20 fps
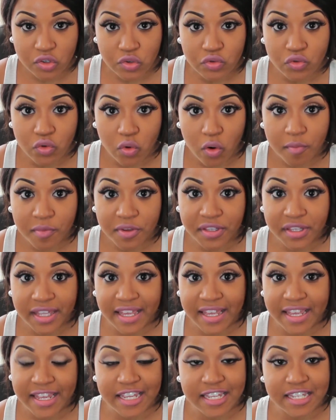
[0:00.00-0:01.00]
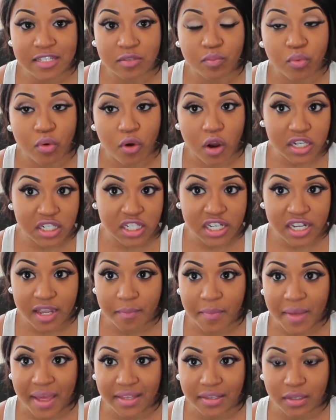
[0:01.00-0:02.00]
do normally is brush
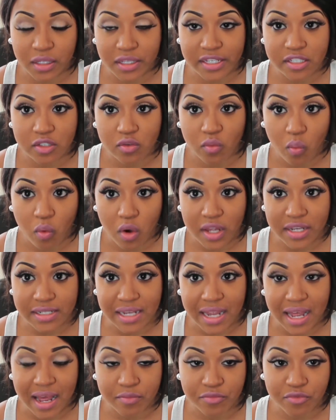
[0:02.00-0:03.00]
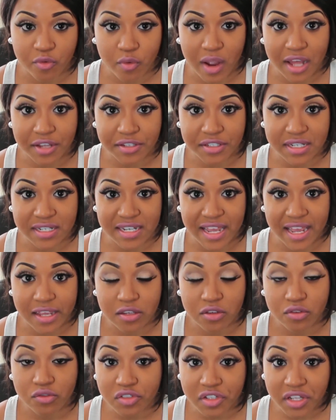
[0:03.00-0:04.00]
him at least one time throughout the
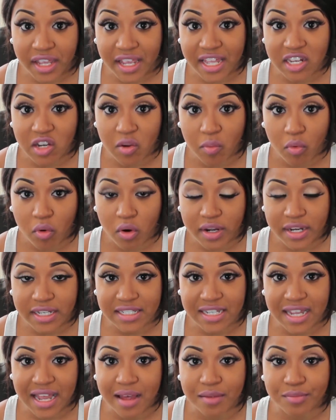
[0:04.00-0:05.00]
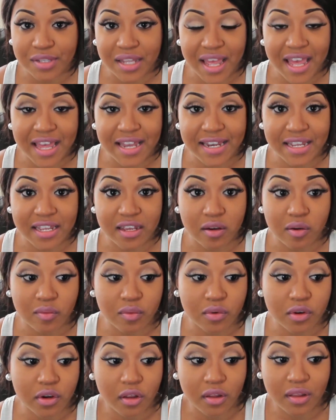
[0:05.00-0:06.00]
day usually in the morning times and it
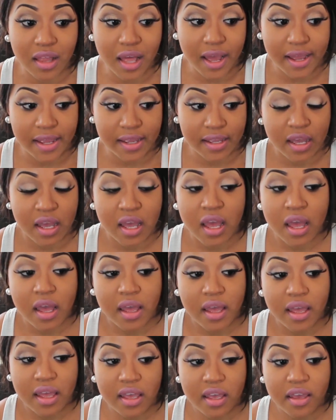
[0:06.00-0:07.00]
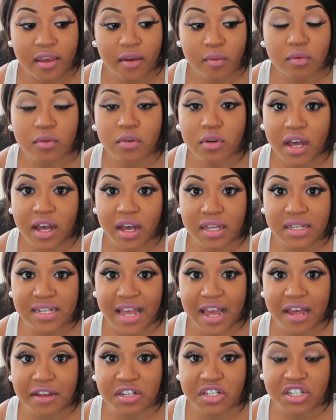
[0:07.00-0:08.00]
will like it will cut
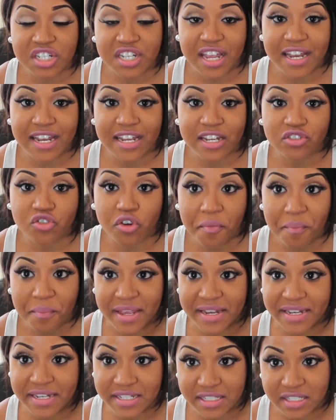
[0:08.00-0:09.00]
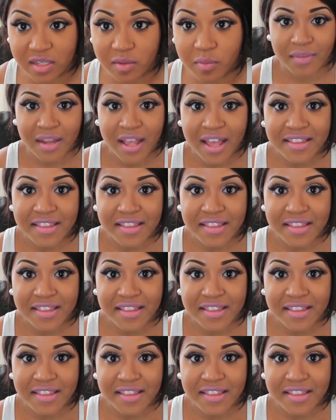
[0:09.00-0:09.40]
down the shedding tremendously.